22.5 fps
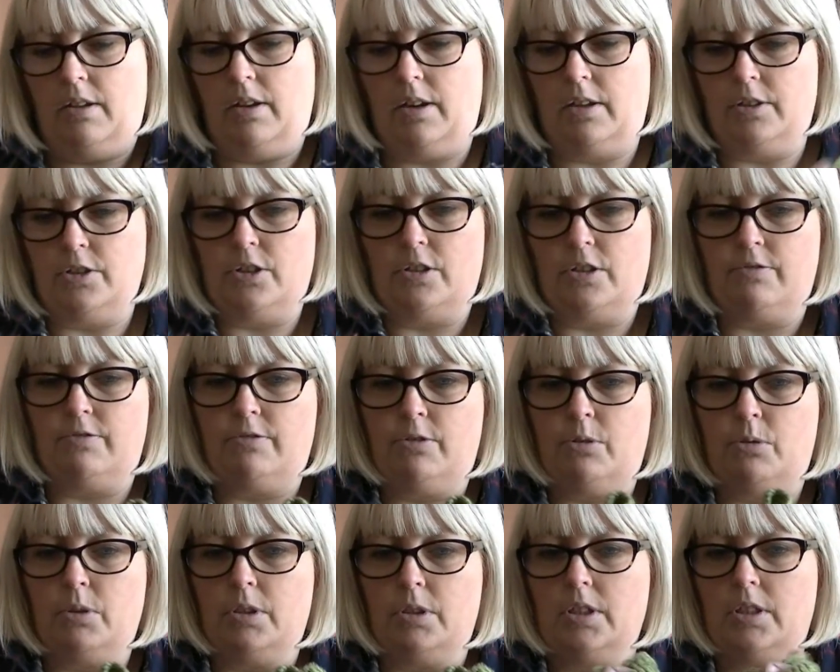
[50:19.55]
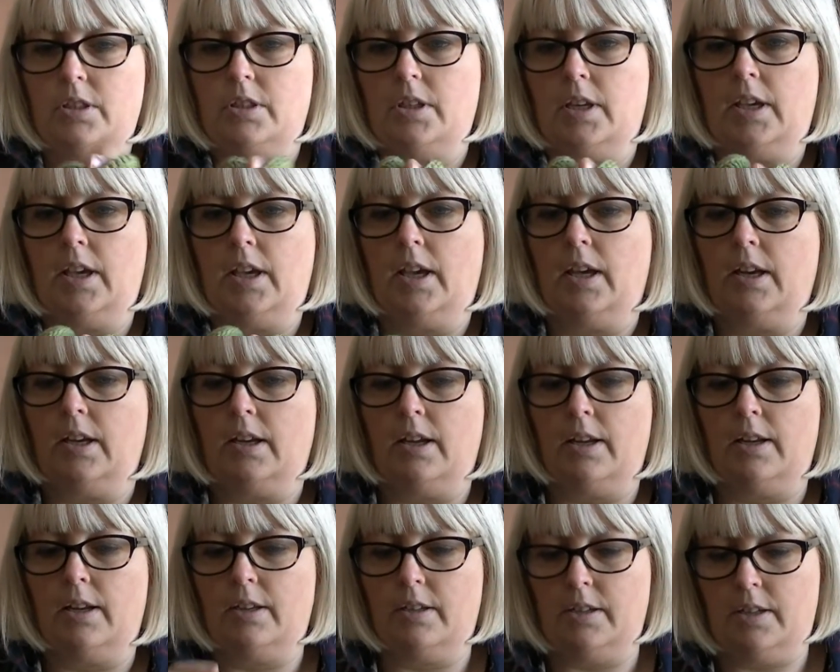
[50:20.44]
I'll just fold it again
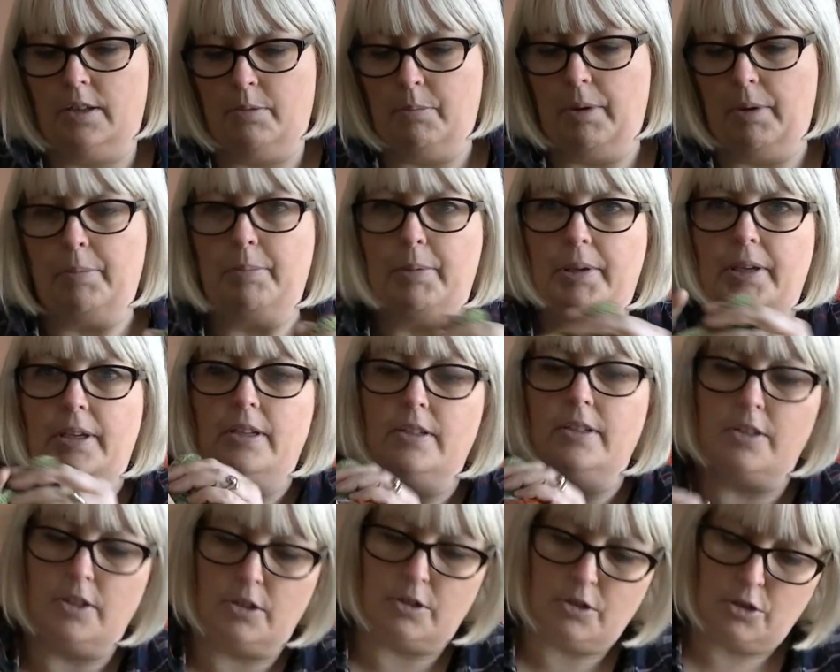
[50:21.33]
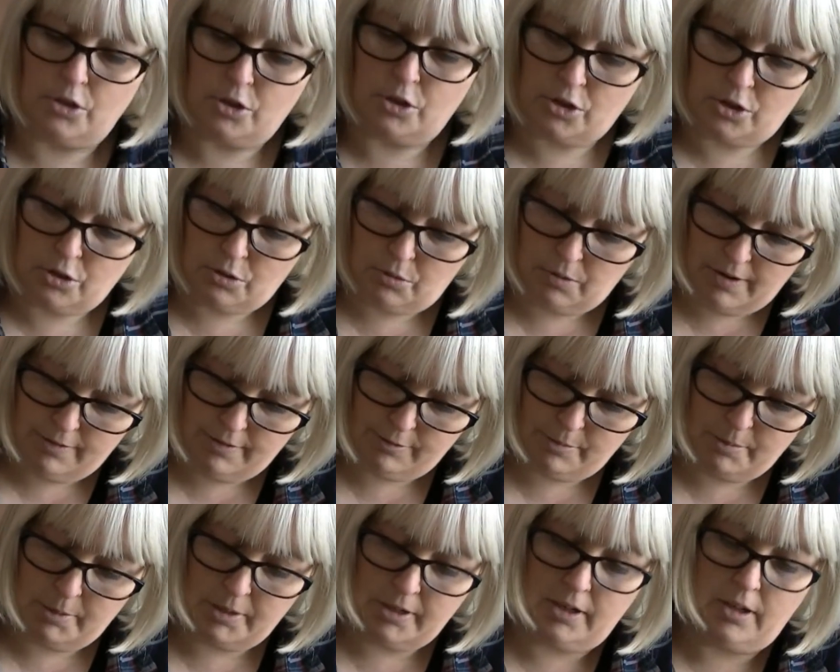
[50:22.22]
and it might be easier to show
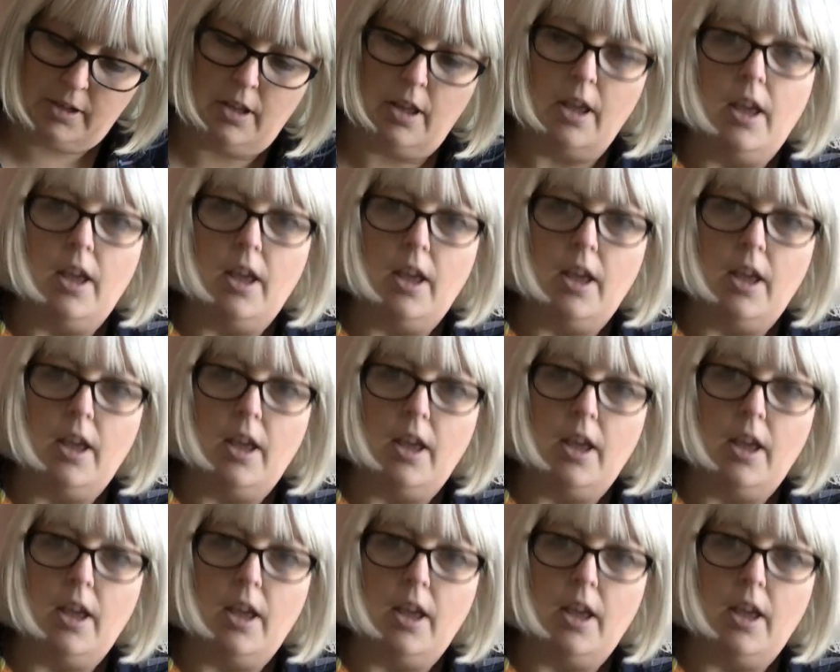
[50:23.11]
everybody.